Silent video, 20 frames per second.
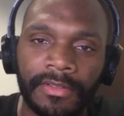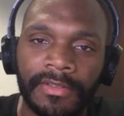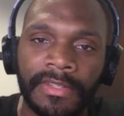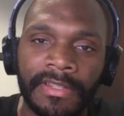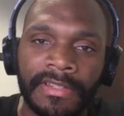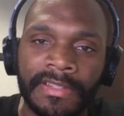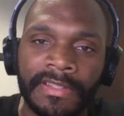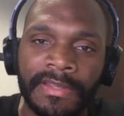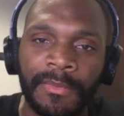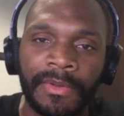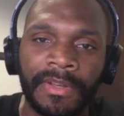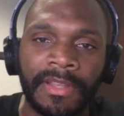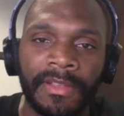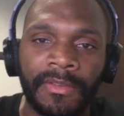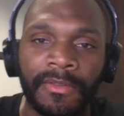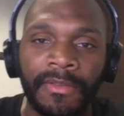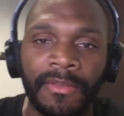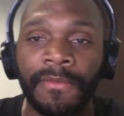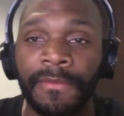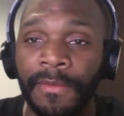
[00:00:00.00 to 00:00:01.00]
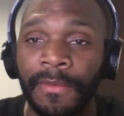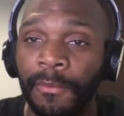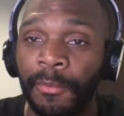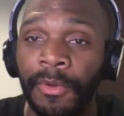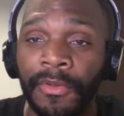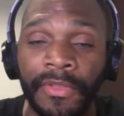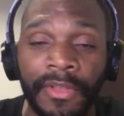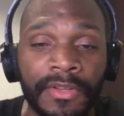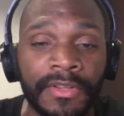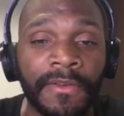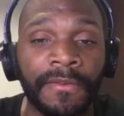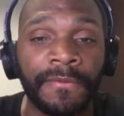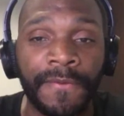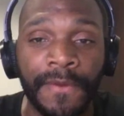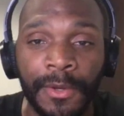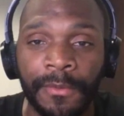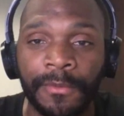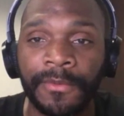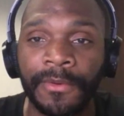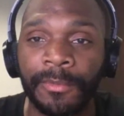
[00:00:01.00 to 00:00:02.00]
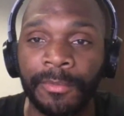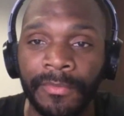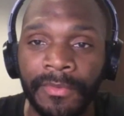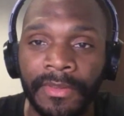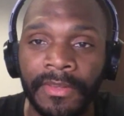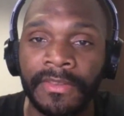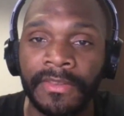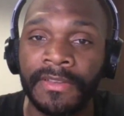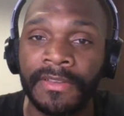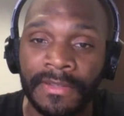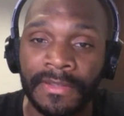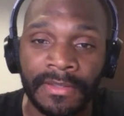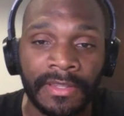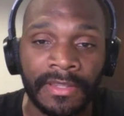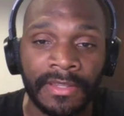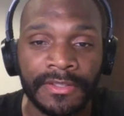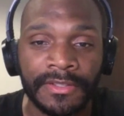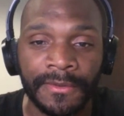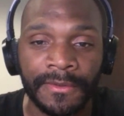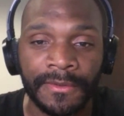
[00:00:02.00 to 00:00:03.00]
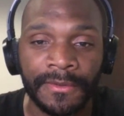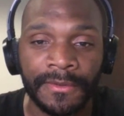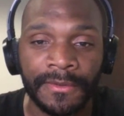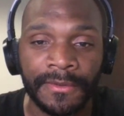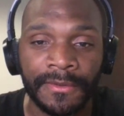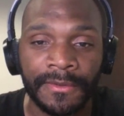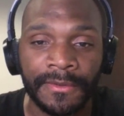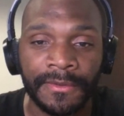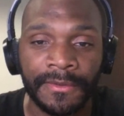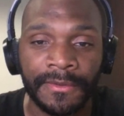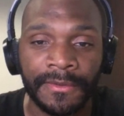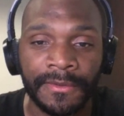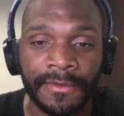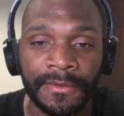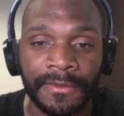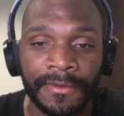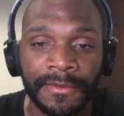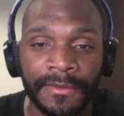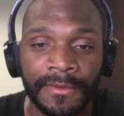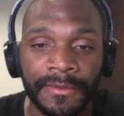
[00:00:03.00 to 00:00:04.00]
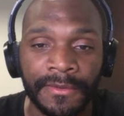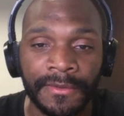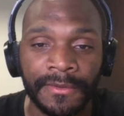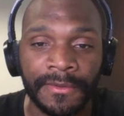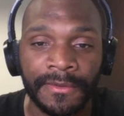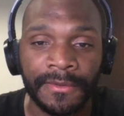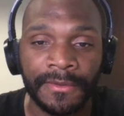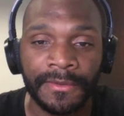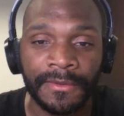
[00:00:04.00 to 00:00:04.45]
Let's see well, there's a few of them. This Ninja Flame,